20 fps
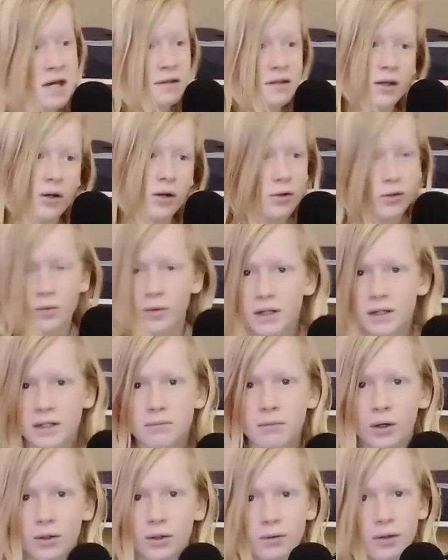they don't do any
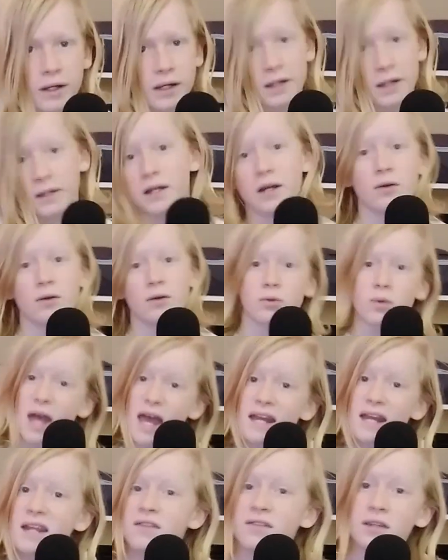moderating, they don't do
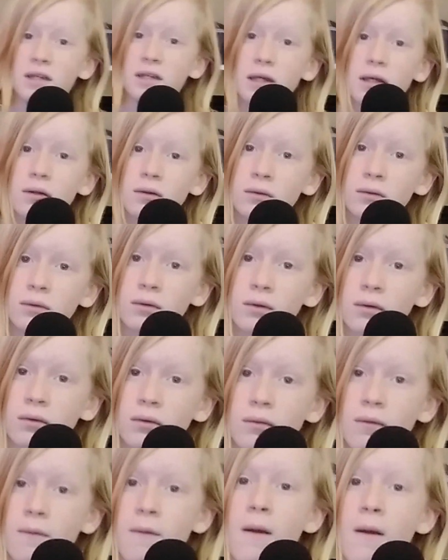anything,
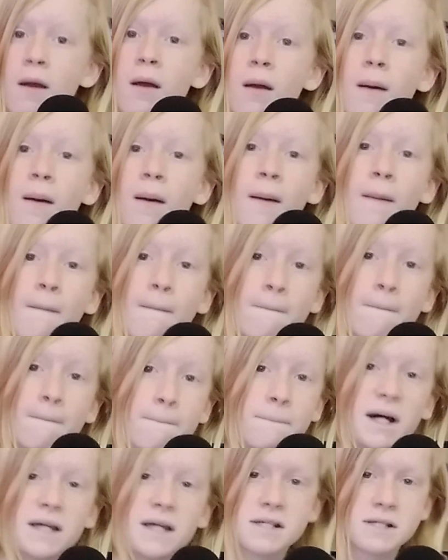
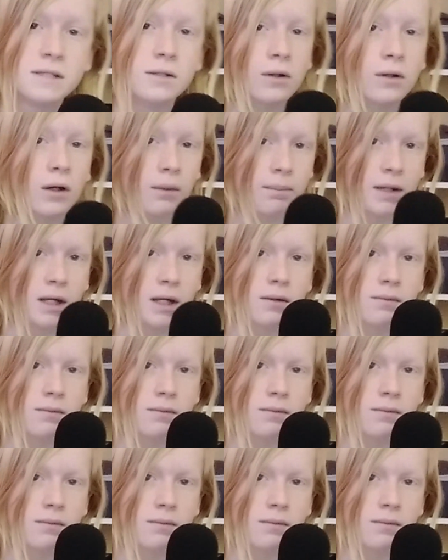but you still gotta pay.